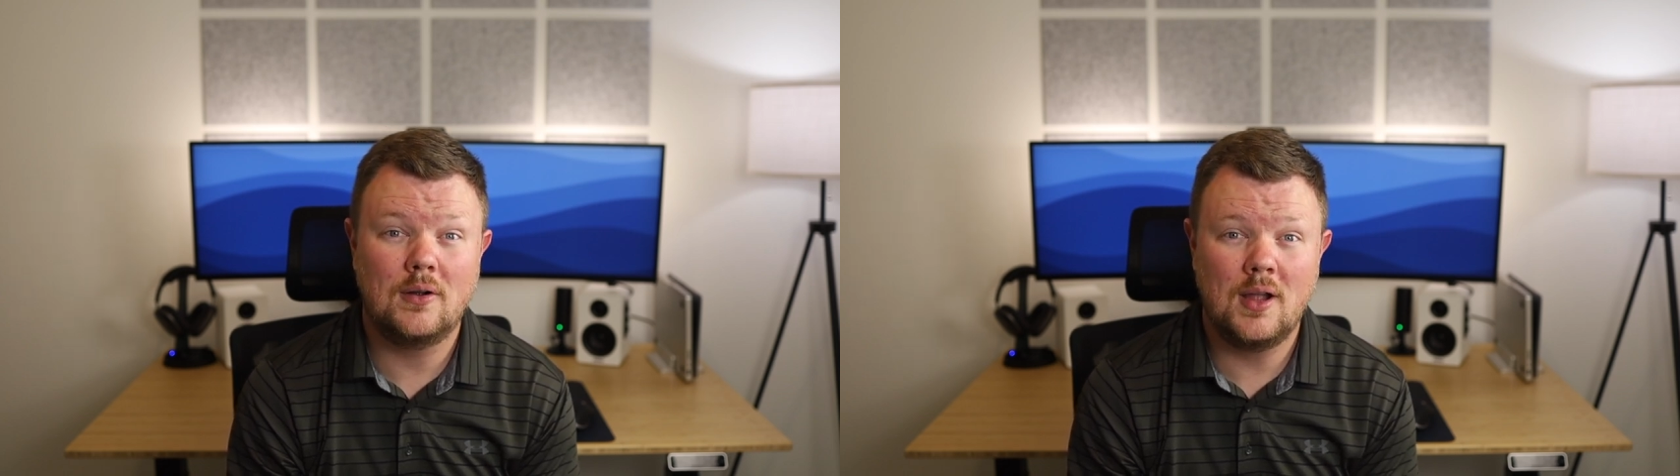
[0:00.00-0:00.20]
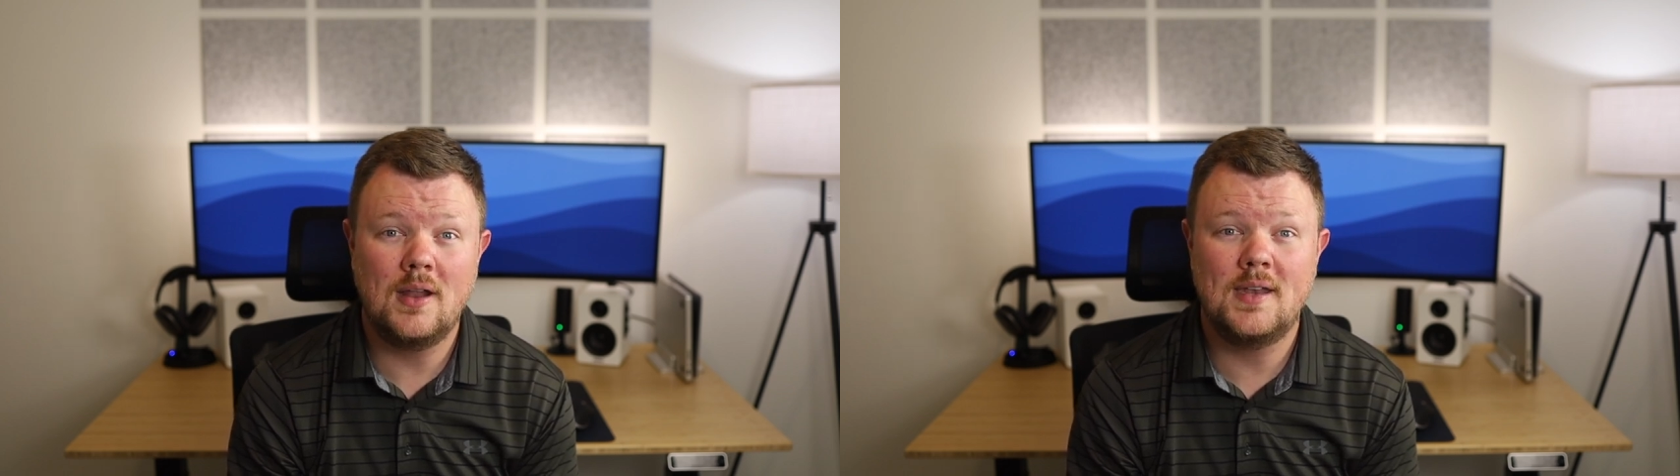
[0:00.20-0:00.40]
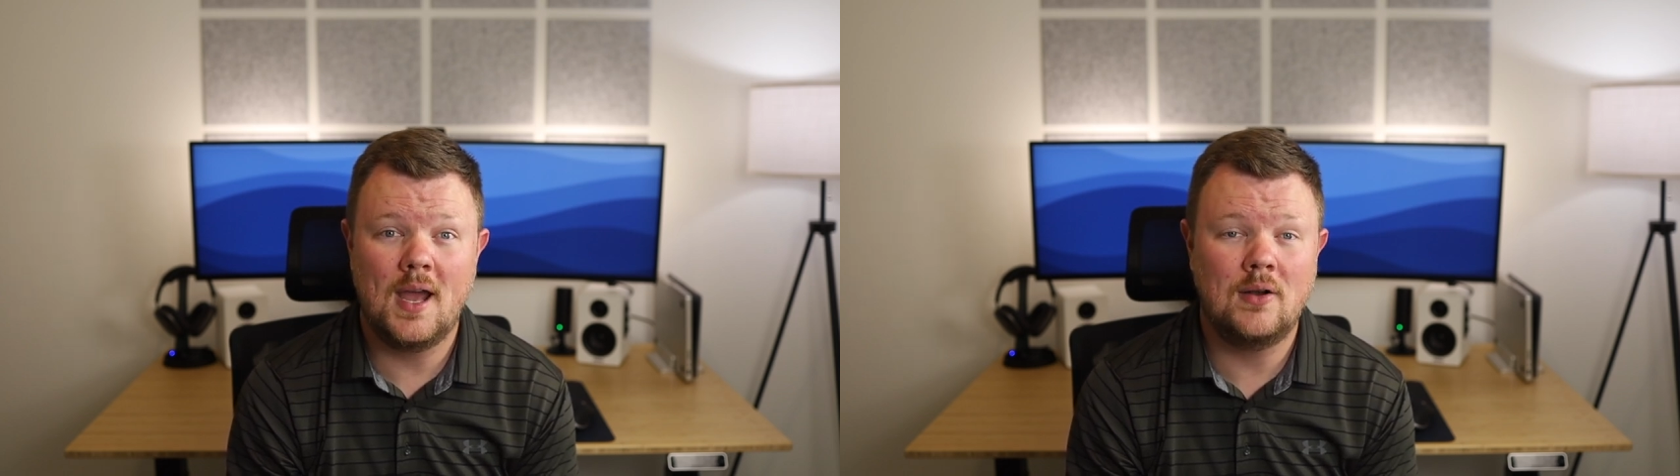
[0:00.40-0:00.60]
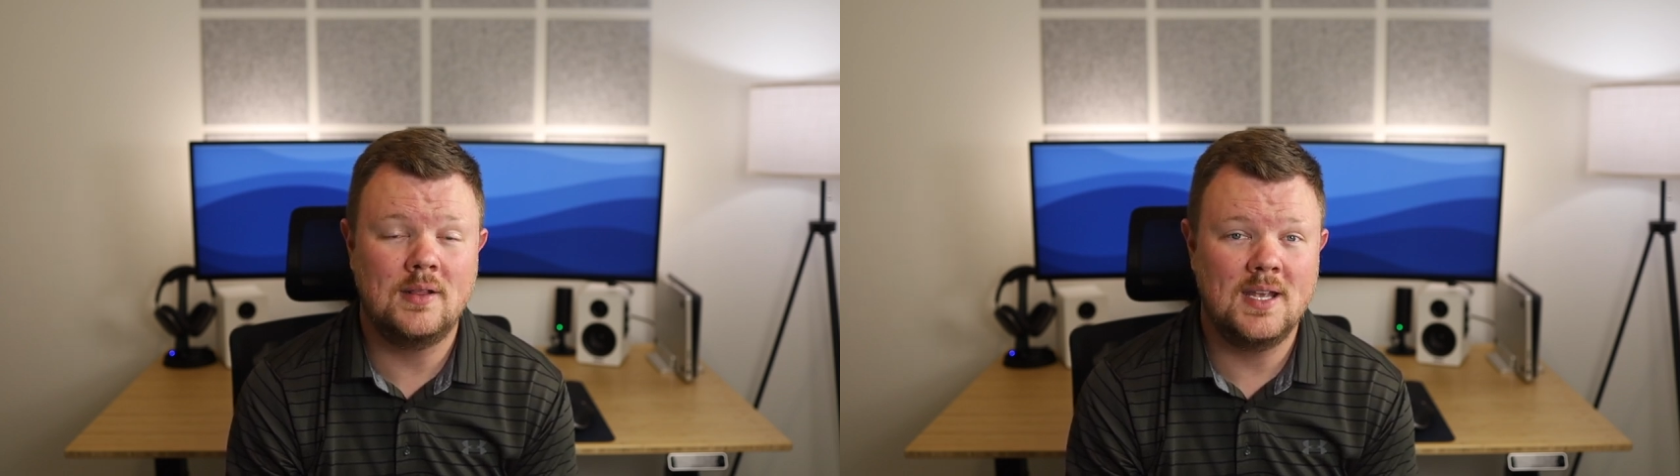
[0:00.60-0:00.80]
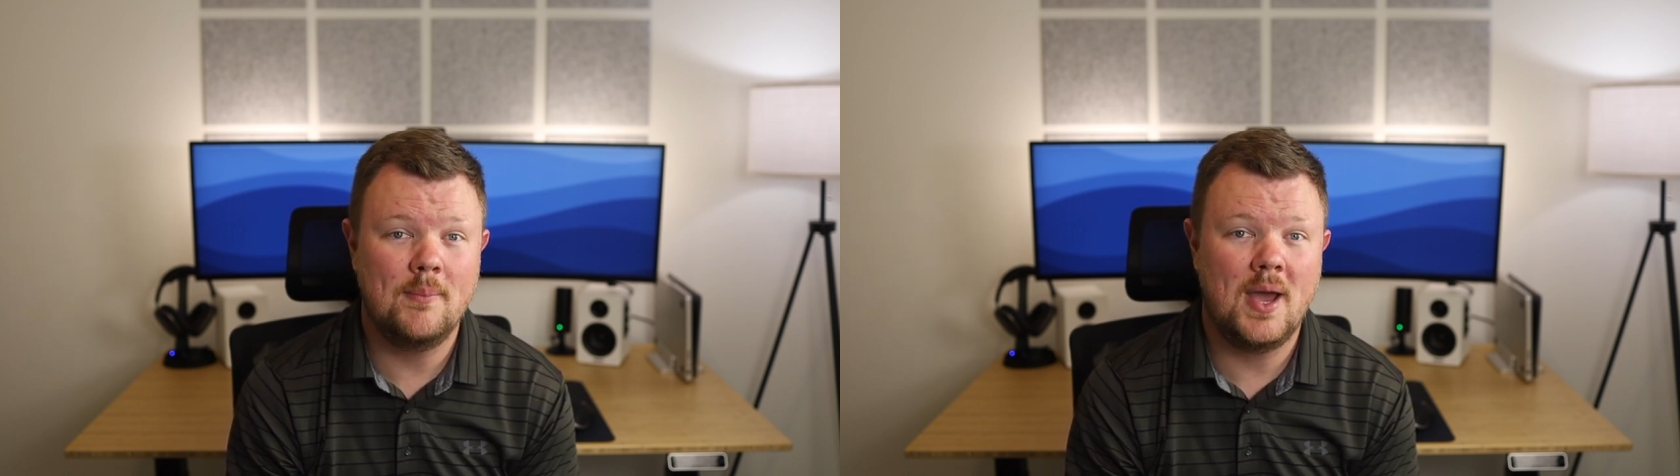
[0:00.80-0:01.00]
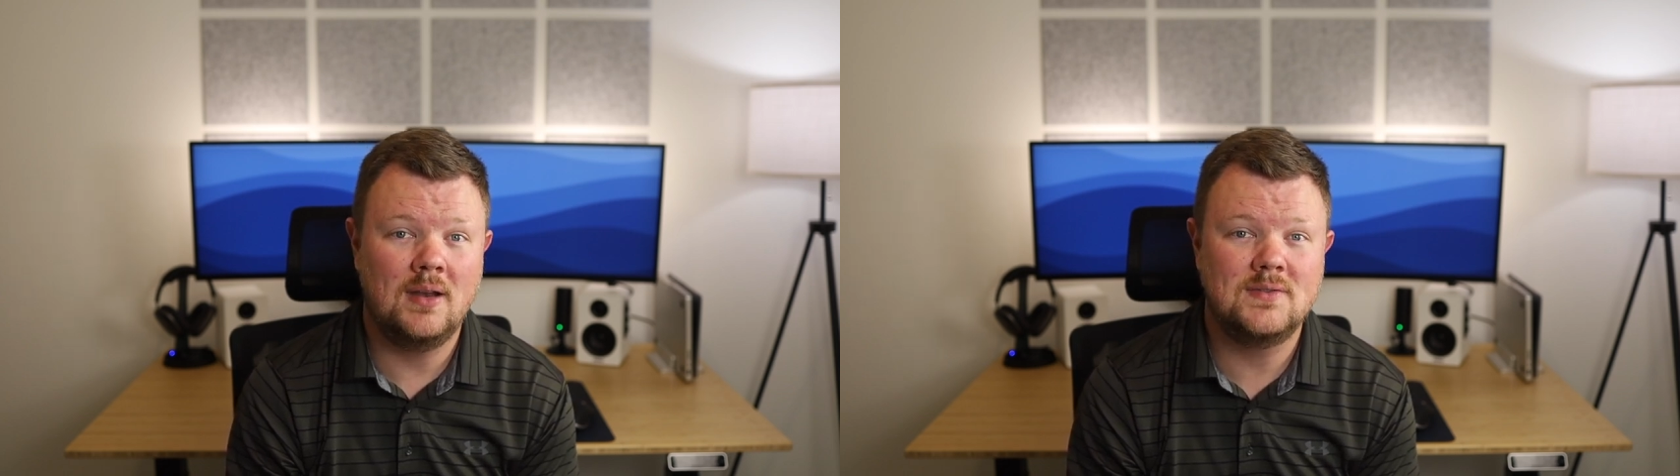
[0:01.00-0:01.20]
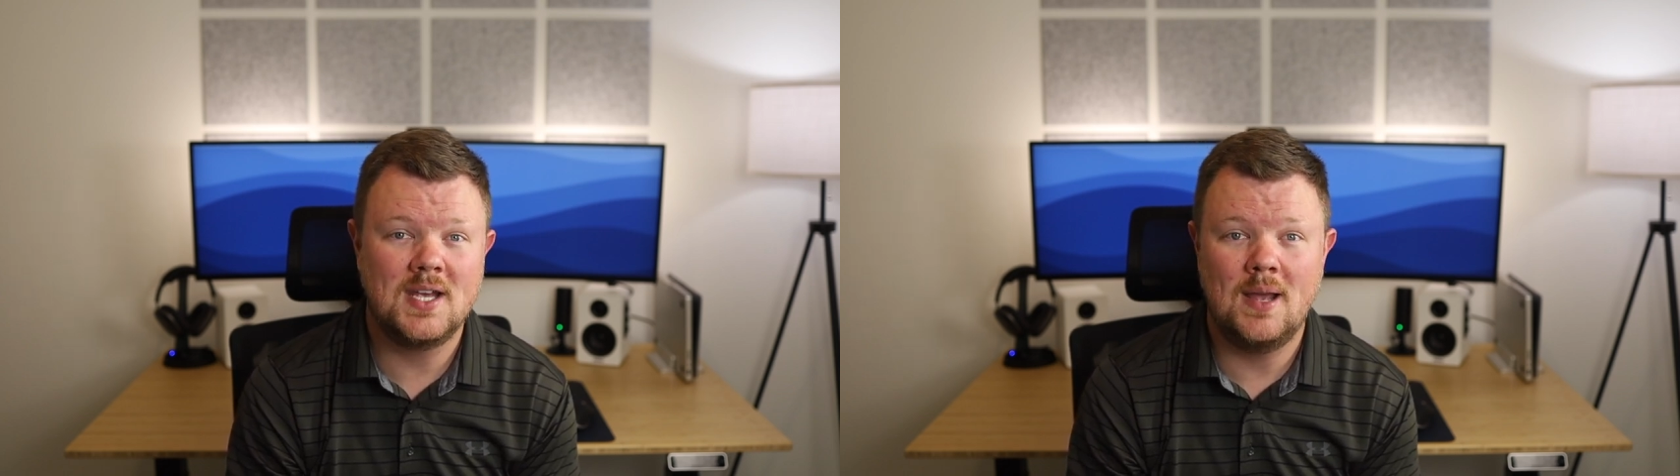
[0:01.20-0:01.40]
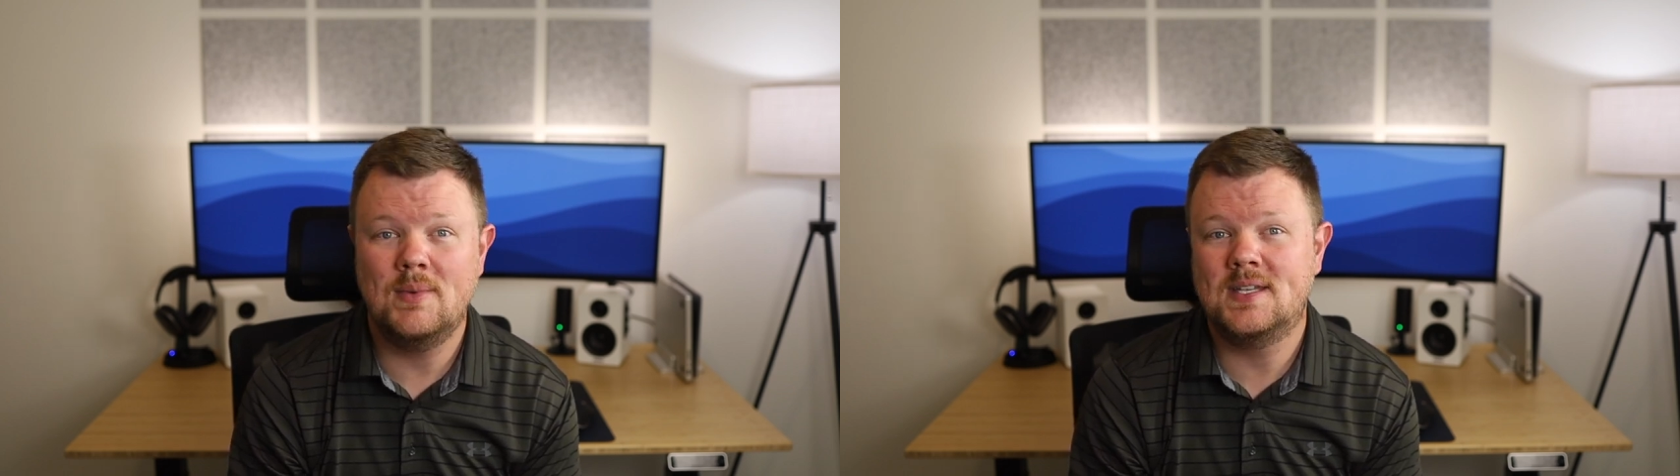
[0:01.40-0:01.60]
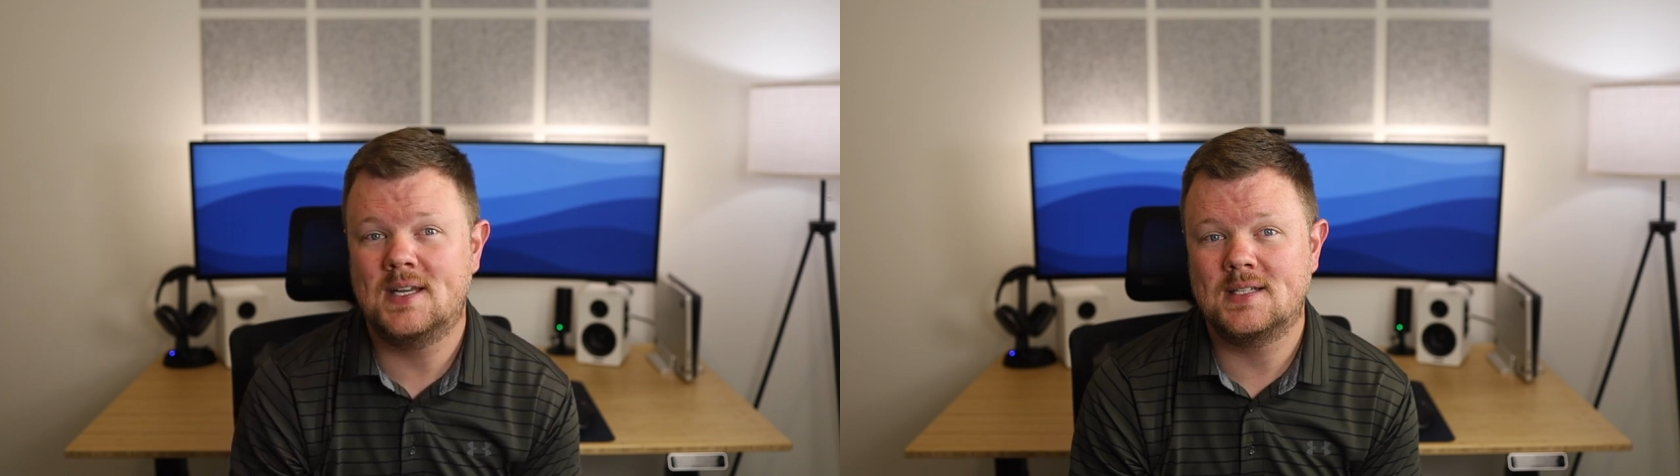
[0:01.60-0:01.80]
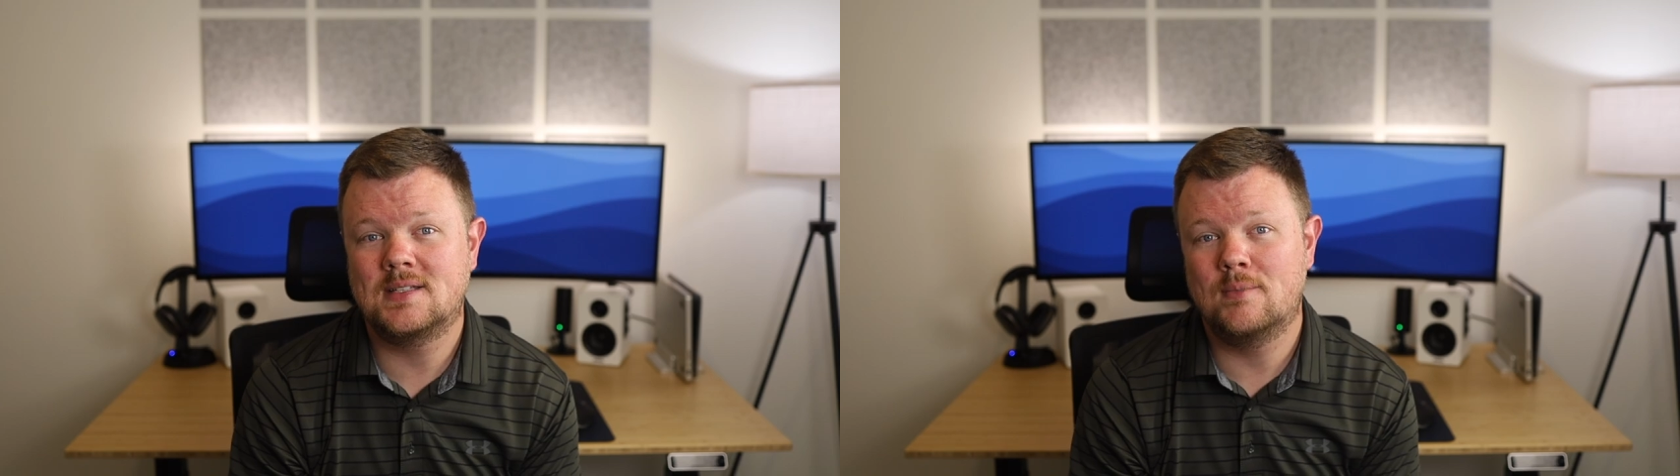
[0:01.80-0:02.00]
cut down on the amount of time it
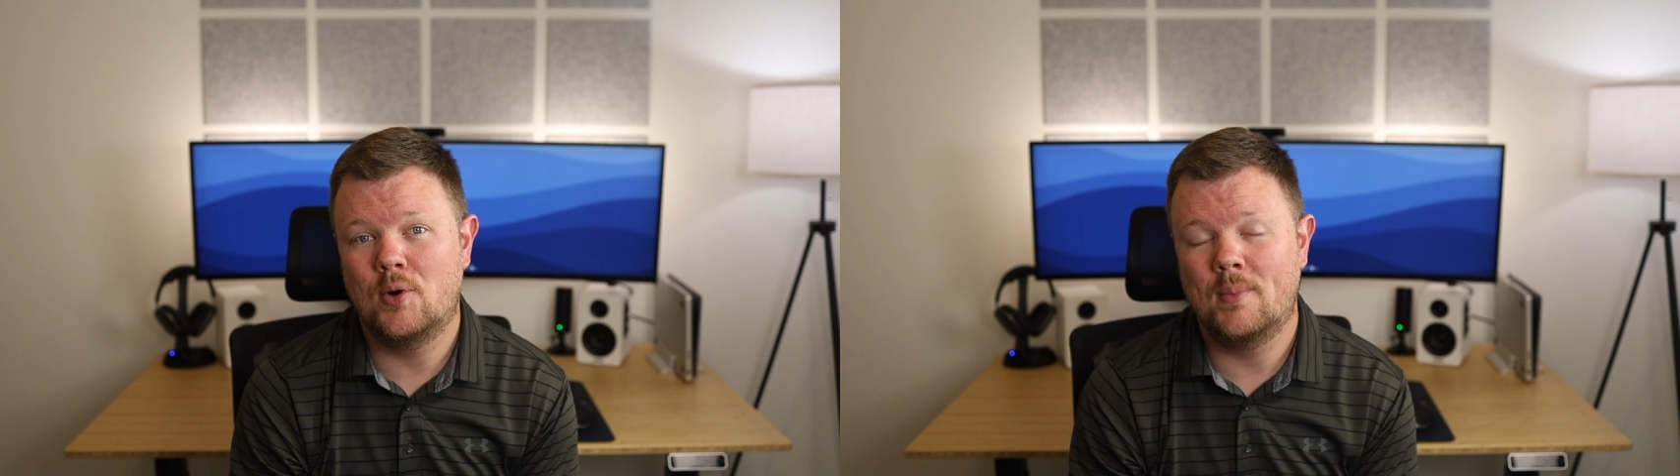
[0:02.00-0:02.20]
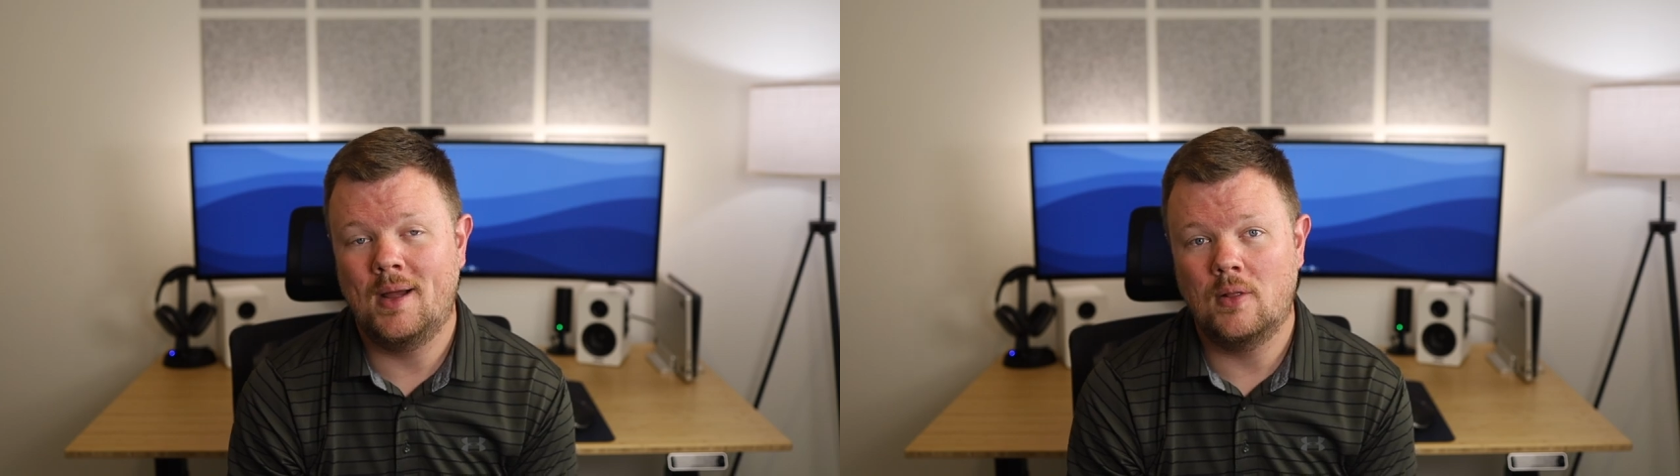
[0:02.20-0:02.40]
takes to mow my